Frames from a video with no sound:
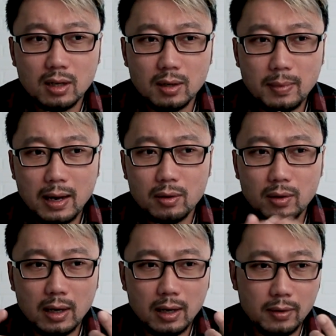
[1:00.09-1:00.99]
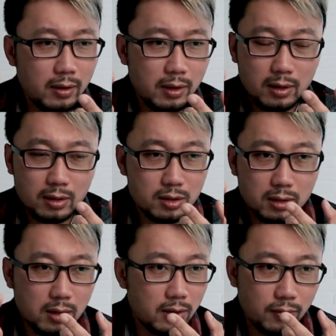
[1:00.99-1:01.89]
about
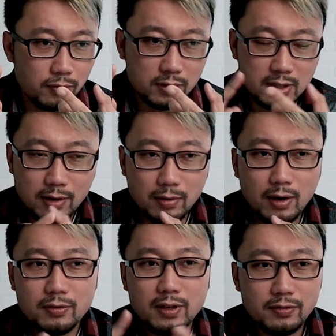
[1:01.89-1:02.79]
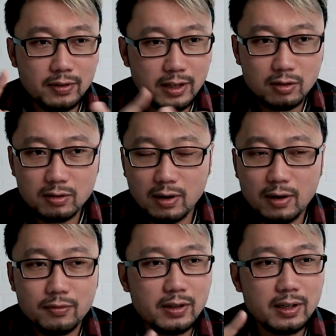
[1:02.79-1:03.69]
photography, videography,